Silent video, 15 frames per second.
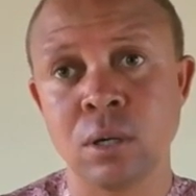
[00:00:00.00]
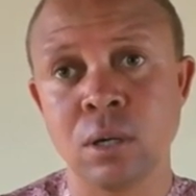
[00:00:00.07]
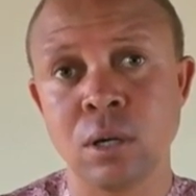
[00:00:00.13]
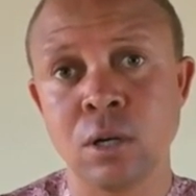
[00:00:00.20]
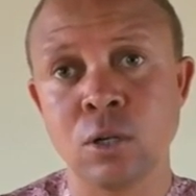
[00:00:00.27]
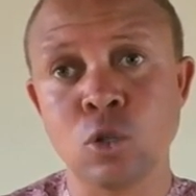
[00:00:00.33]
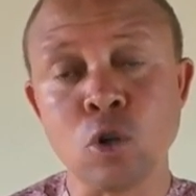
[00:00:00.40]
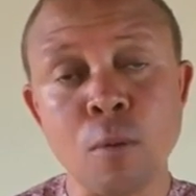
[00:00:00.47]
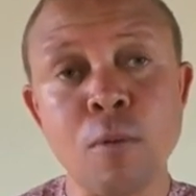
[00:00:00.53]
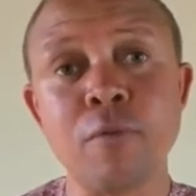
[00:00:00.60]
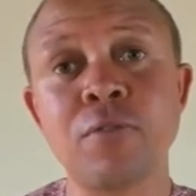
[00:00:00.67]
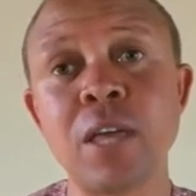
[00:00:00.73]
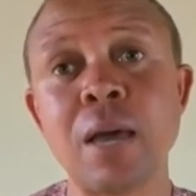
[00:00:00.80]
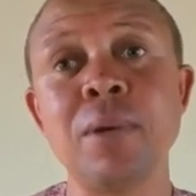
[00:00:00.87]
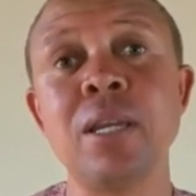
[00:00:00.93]
Some
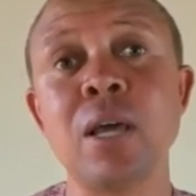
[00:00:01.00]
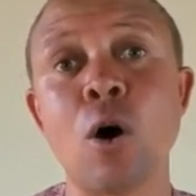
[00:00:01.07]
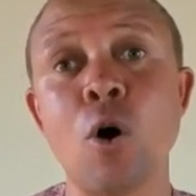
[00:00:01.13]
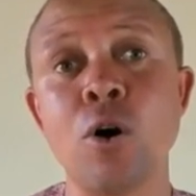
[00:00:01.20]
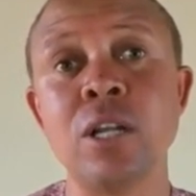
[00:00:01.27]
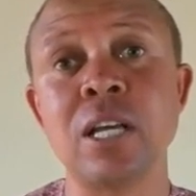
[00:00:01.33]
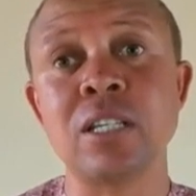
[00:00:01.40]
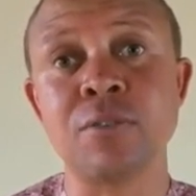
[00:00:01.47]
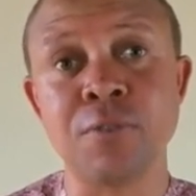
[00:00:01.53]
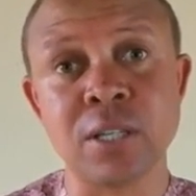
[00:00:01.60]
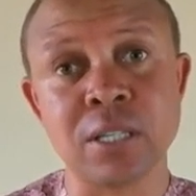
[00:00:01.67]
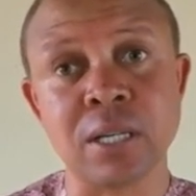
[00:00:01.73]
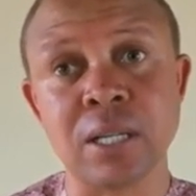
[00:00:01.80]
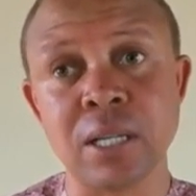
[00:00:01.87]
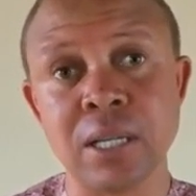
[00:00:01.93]
of them in the audience
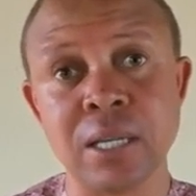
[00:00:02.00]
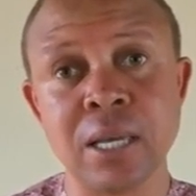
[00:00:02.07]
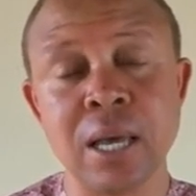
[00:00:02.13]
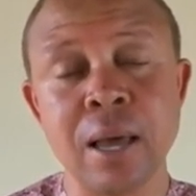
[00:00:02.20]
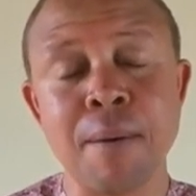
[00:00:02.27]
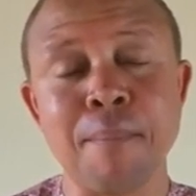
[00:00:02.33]
physically